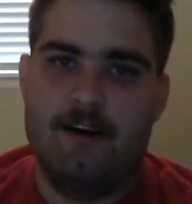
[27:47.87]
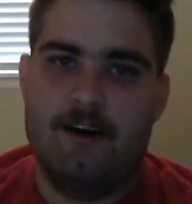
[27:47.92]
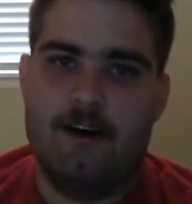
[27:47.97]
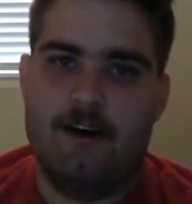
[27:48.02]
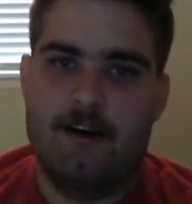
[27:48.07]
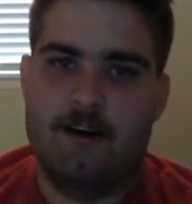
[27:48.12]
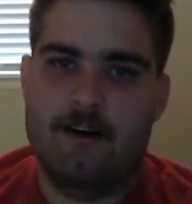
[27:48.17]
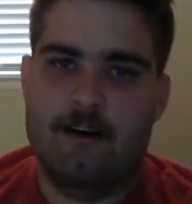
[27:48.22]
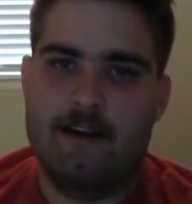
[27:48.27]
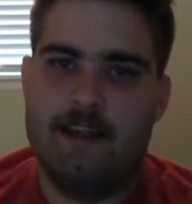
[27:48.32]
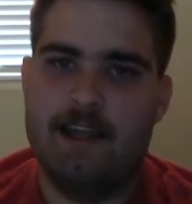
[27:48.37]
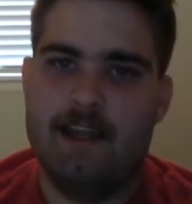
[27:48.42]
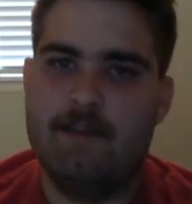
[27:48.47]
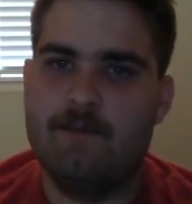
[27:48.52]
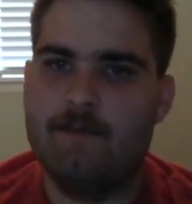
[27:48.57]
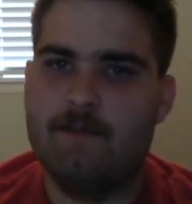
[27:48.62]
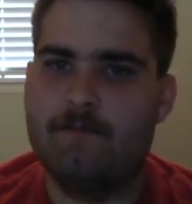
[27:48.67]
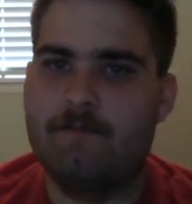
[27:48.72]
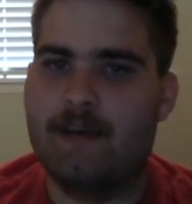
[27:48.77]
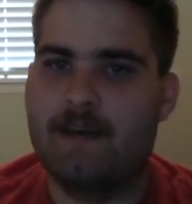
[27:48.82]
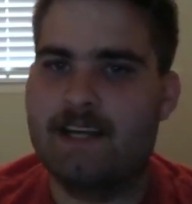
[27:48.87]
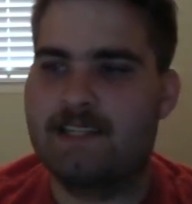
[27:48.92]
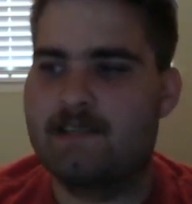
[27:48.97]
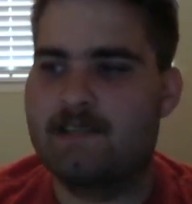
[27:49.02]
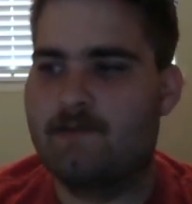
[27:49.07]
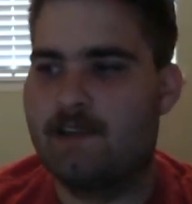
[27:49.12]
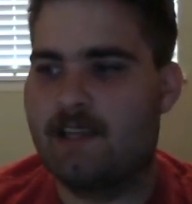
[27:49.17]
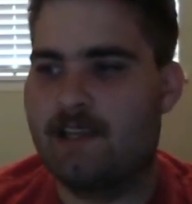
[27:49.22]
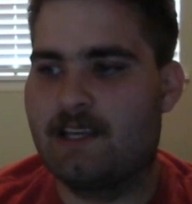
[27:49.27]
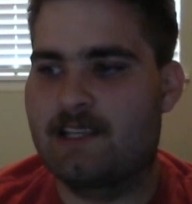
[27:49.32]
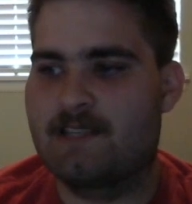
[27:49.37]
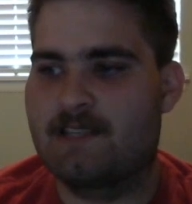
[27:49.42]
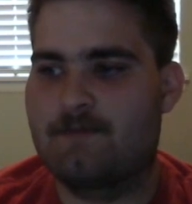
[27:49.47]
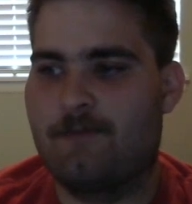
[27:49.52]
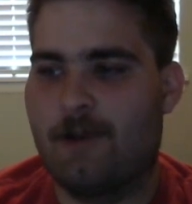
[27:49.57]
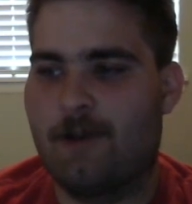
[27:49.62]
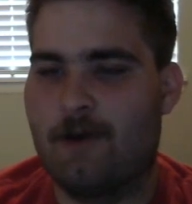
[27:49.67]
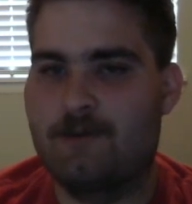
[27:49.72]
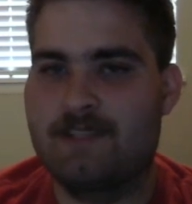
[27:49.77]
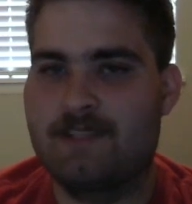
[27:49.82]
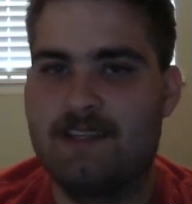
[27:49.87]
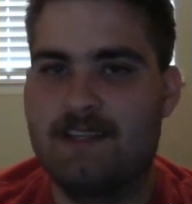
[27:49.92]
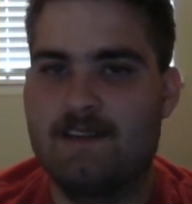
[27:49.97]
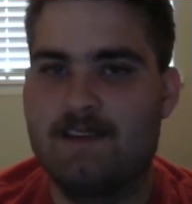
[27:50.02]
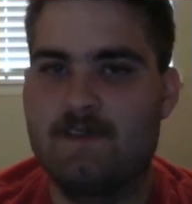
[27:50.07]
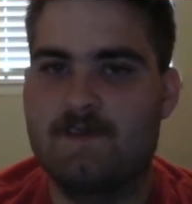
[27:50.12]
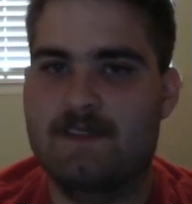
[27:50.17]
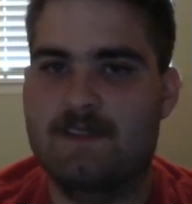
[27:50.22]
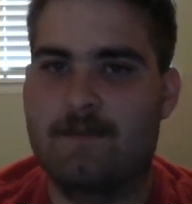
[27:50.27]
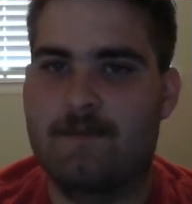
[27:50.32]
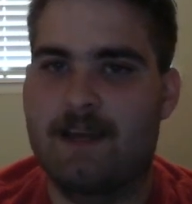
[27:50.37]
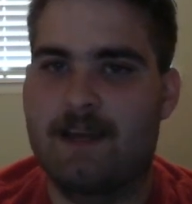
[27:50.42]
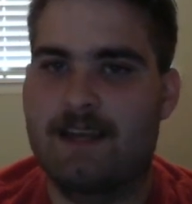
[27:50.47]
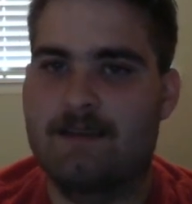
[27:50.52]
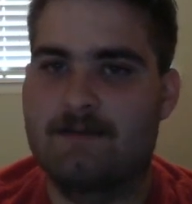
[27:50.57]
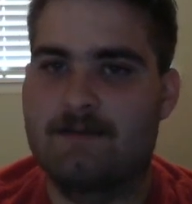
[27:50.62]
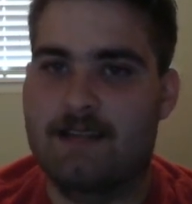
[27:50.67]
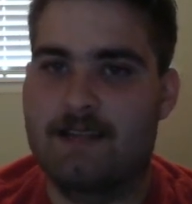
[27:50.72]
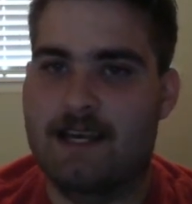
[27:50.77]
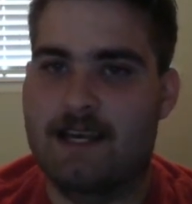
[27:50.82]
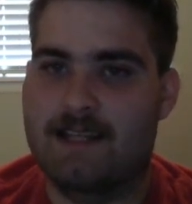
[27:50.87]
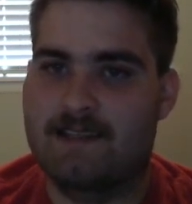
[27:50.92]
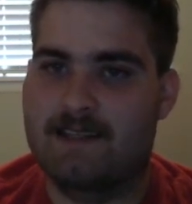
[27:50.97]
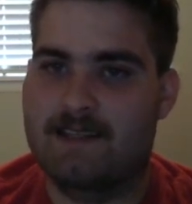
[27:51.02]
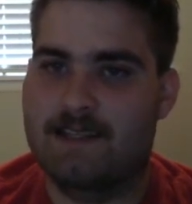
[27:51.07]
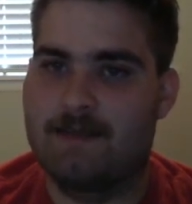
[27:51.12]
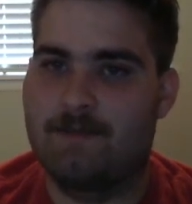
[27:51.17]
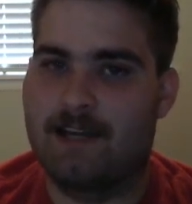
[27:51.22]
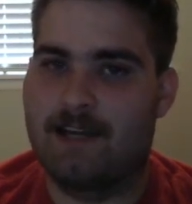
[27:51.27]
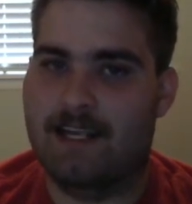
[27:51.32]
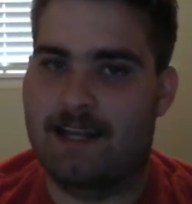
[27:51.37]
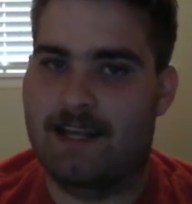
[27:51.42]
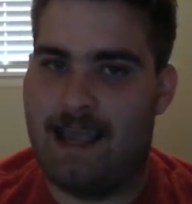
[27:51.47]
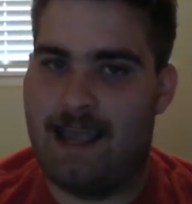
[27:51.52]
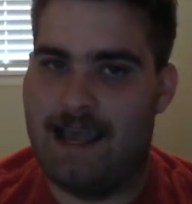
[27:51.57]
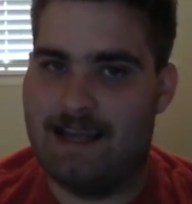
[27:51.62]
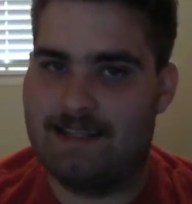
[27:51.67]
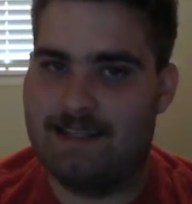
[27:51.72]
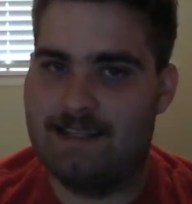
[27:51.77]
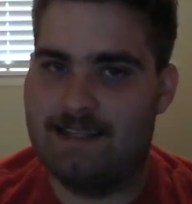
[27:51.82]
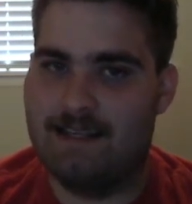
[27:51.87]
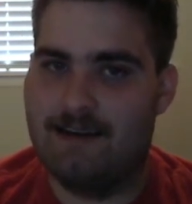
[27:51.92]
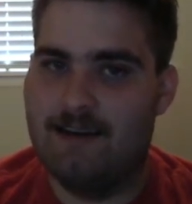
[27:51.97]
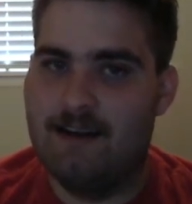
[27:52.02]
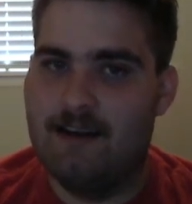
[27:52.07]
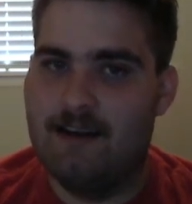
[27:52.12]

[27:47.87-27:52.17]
Or even mess with explosives to make death seem like an accident.